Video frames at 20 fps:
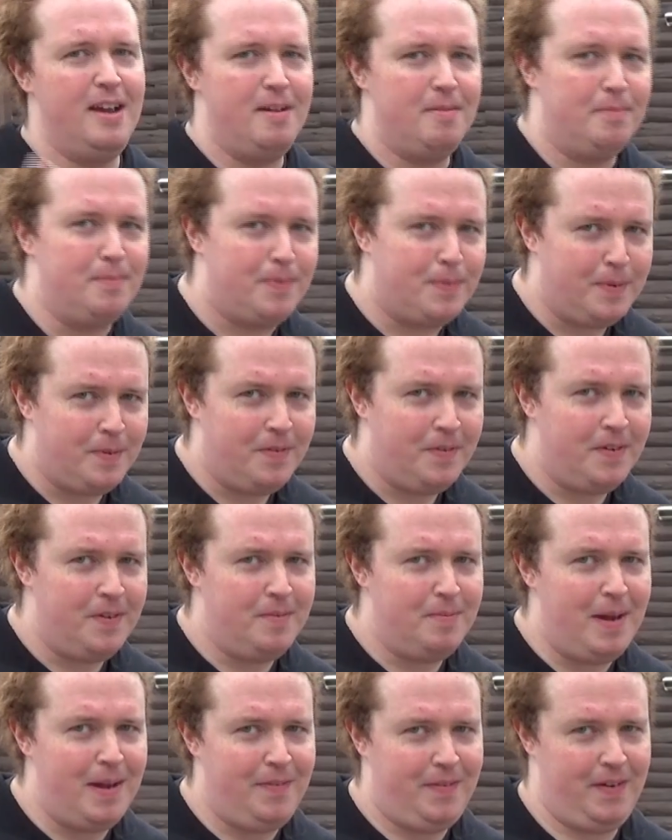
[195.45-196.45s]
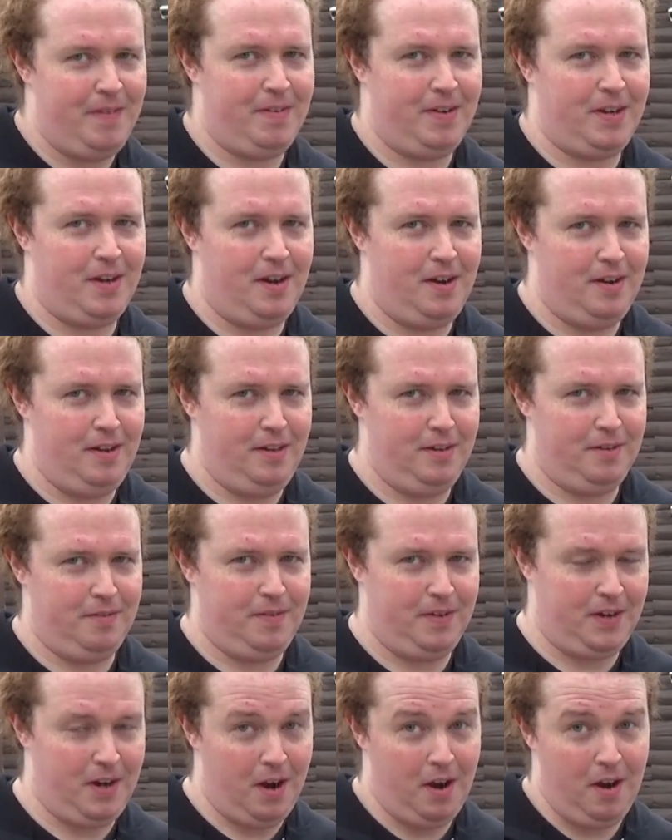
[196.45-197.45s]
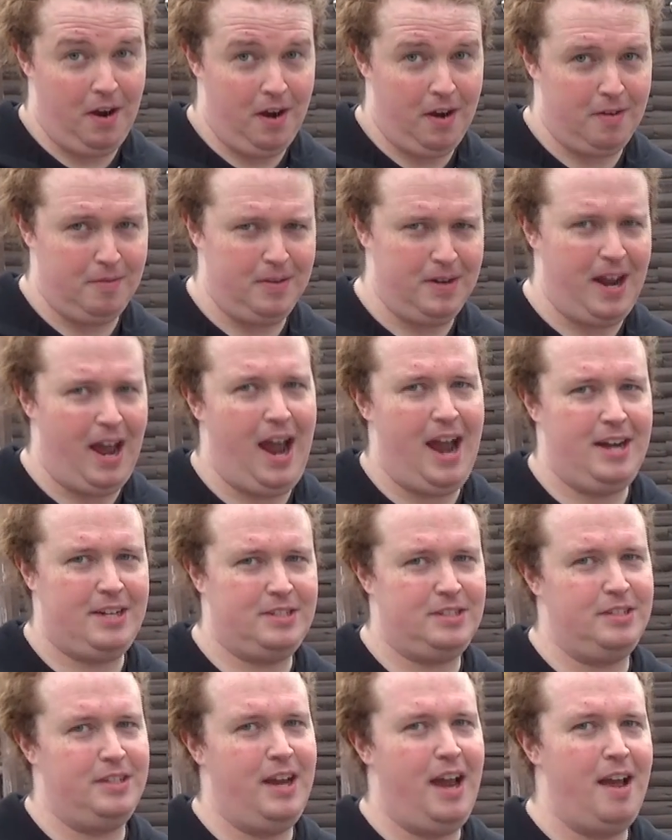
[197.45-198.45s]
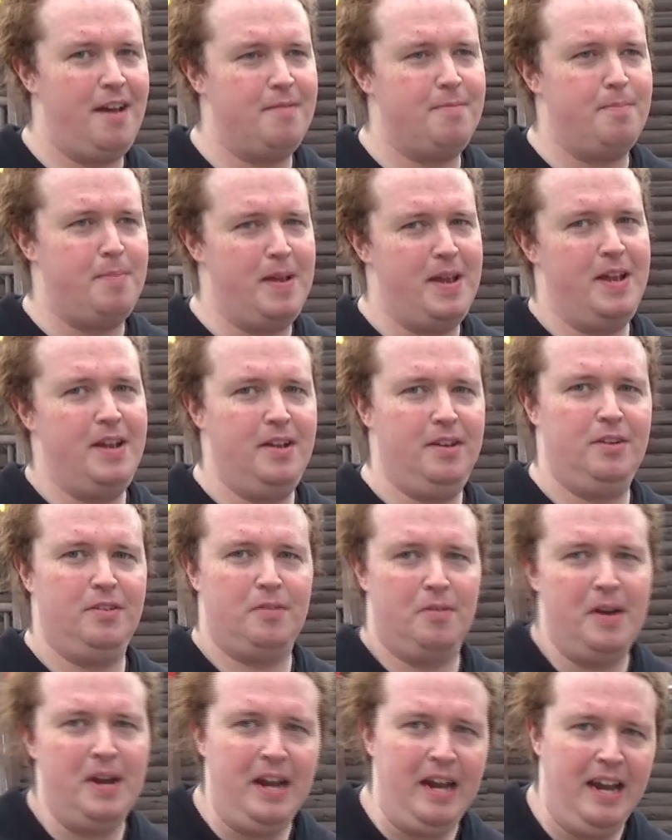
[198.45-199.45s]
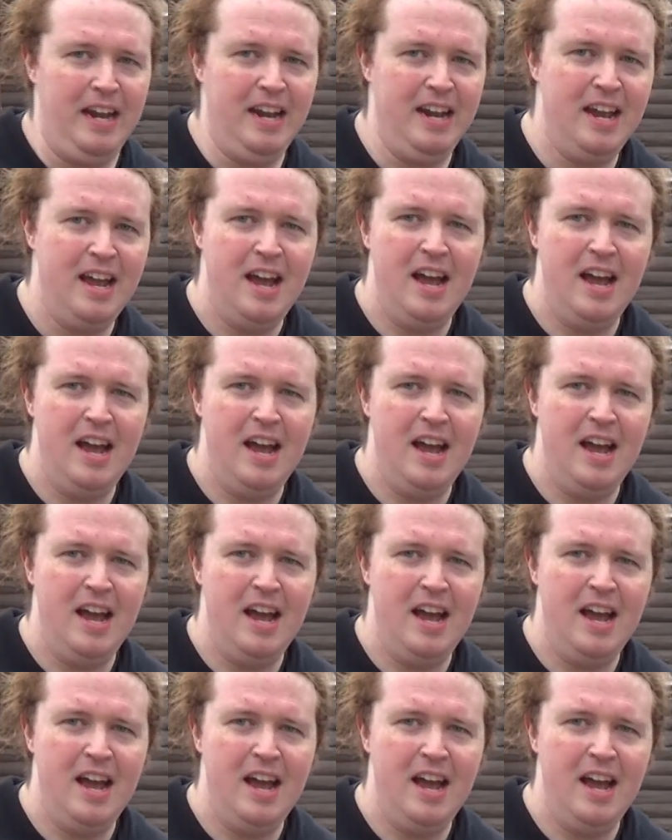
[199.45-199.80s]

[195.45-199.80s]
My favorite color for car would actually have been green.